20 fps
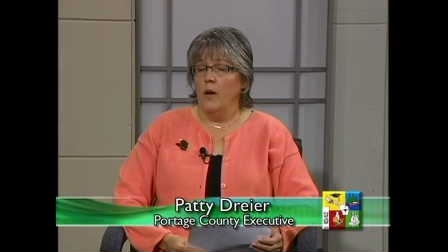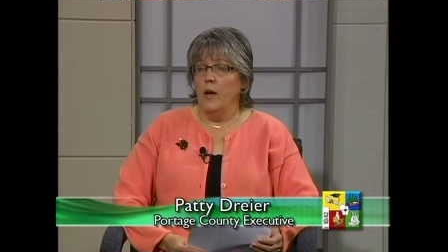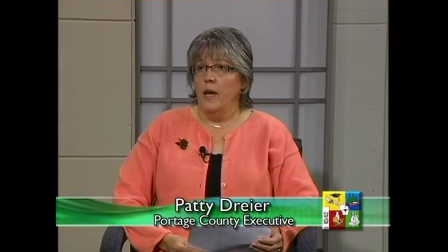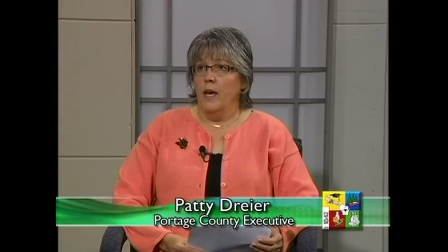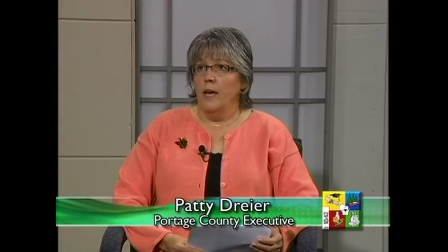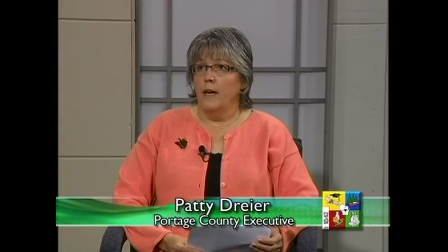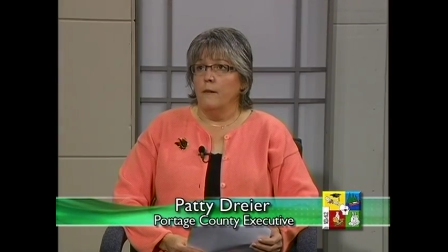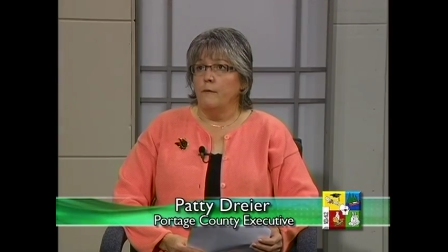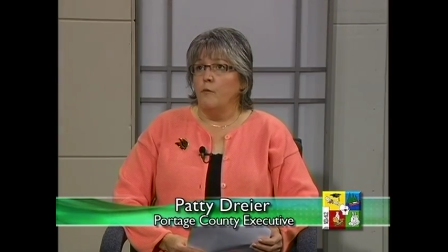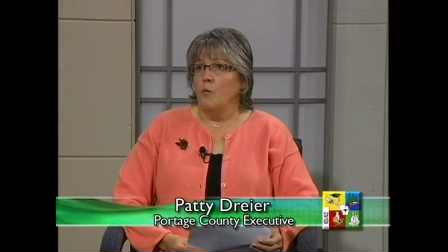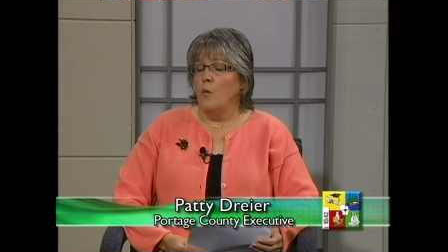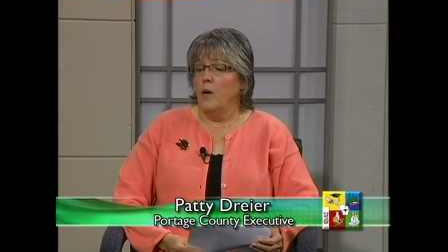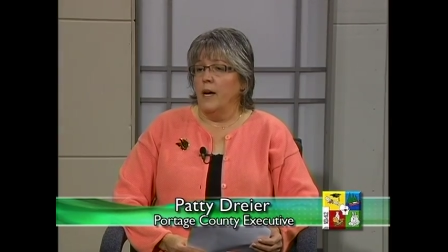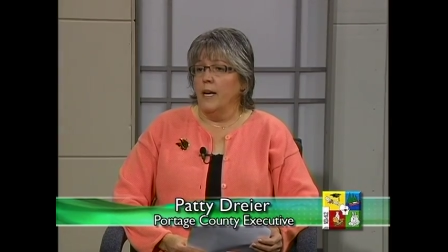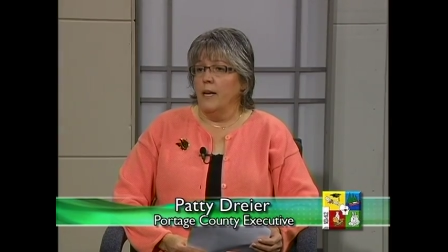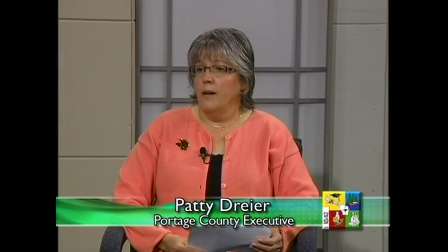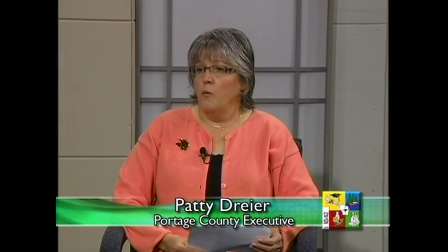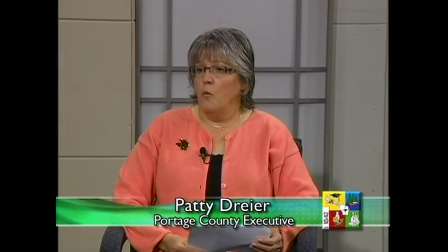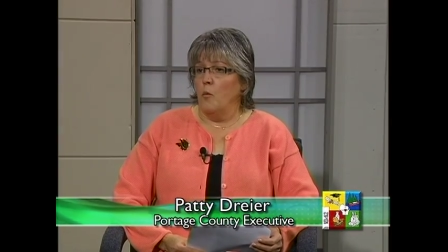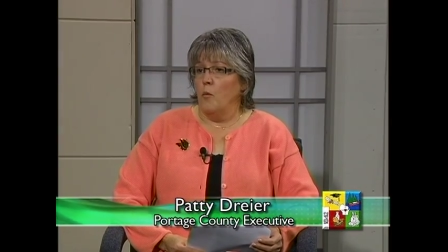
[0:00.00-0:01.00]
if
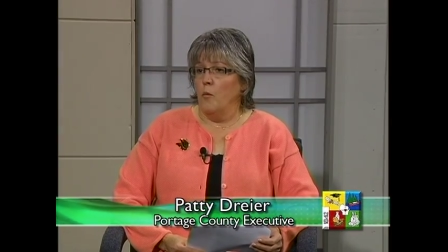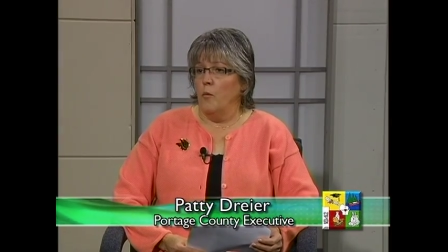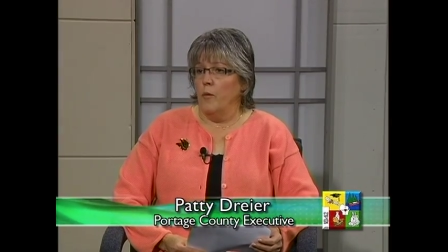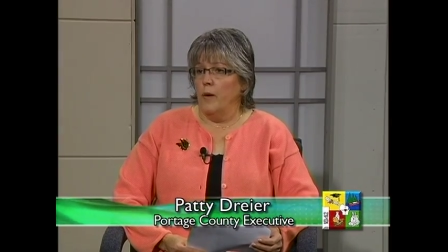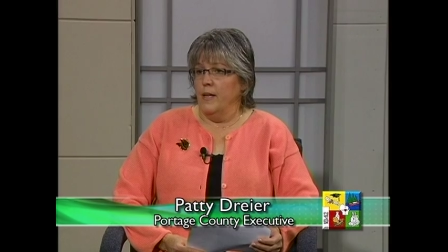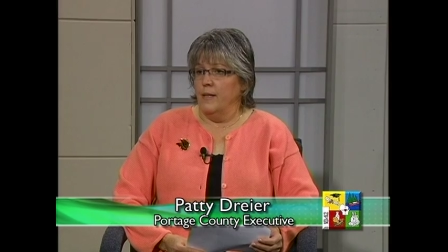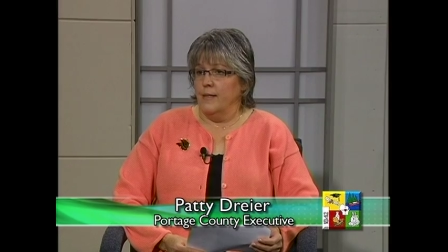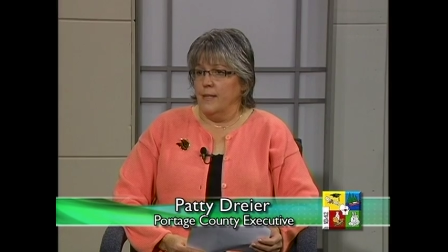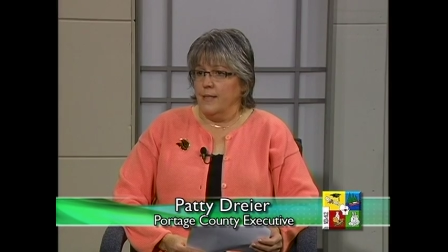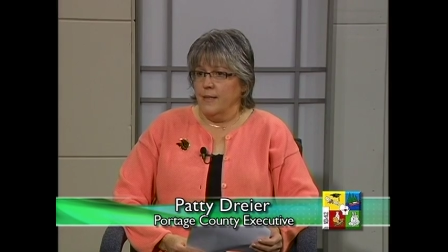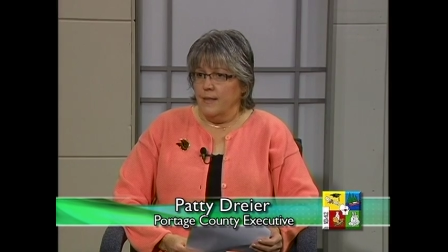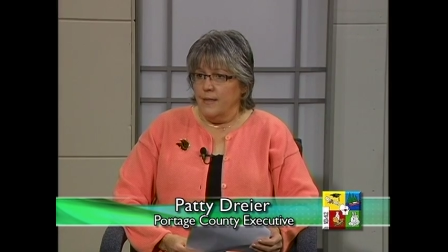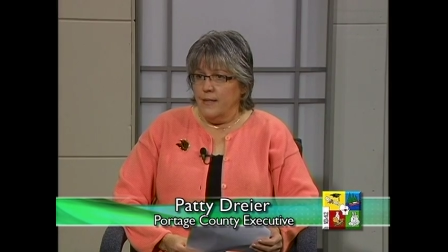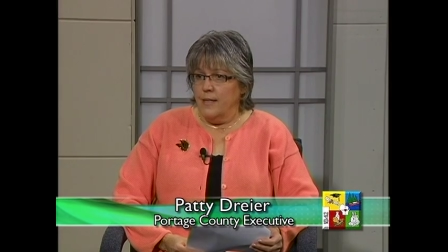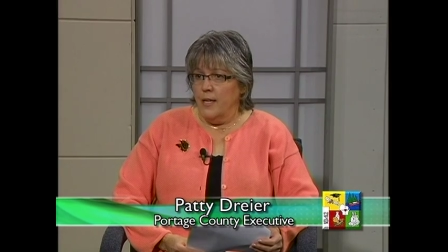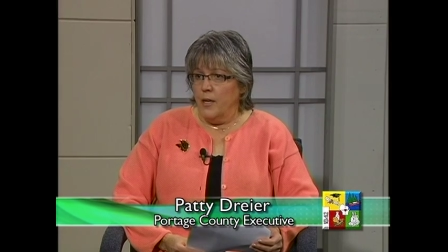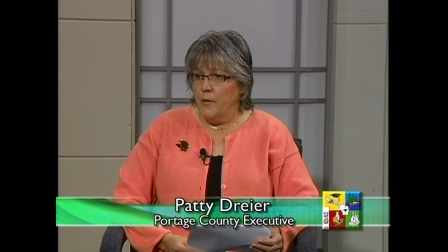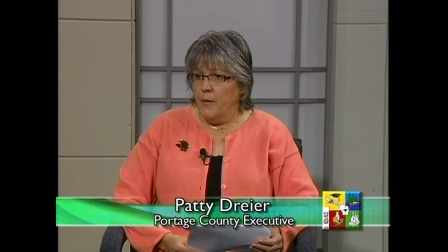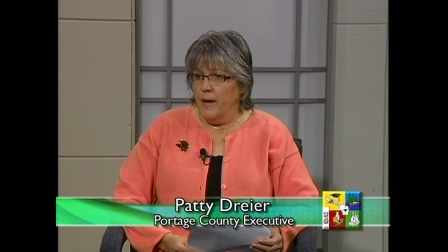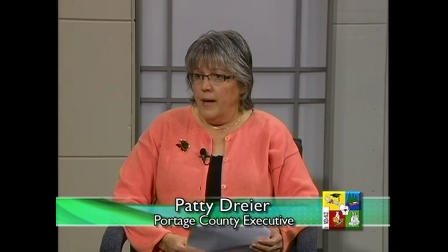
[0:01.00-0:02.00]
one is
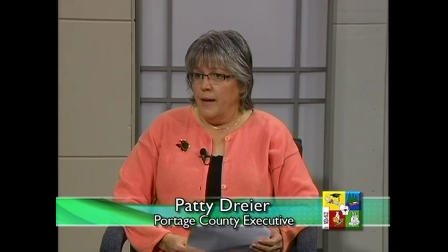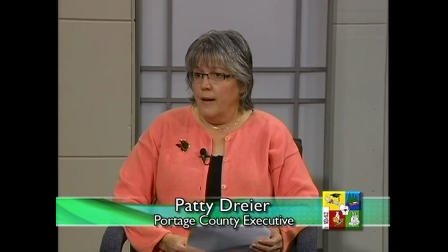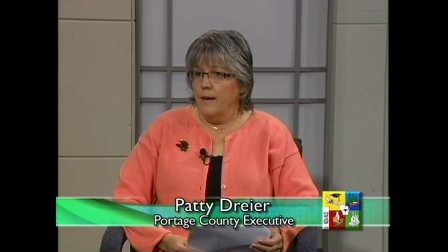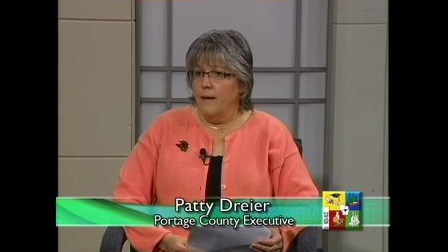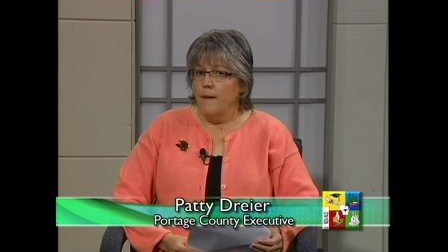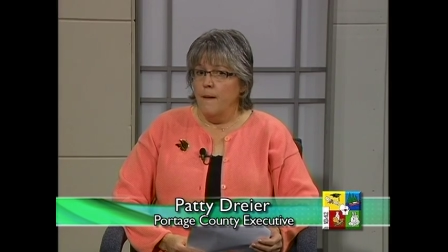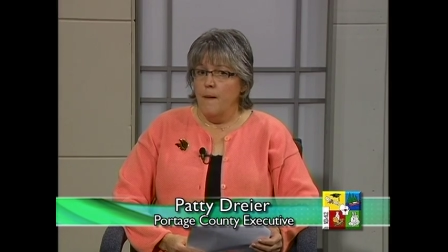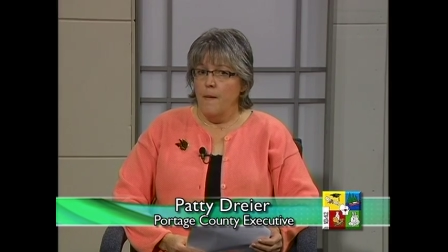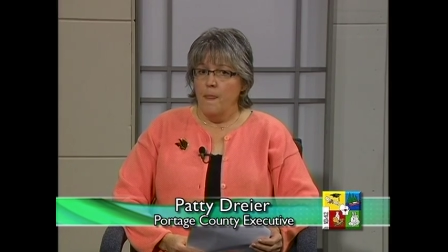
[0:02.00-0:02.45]
considering